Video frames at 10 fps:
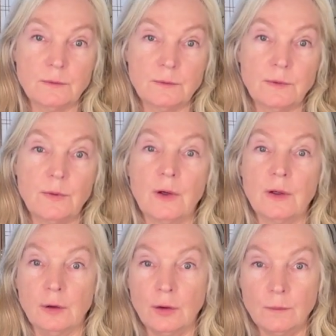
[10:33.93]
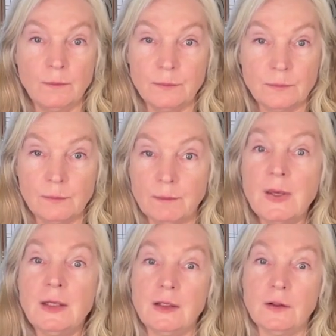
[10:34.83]
for
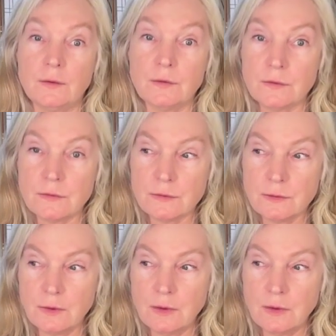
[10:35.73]
many years.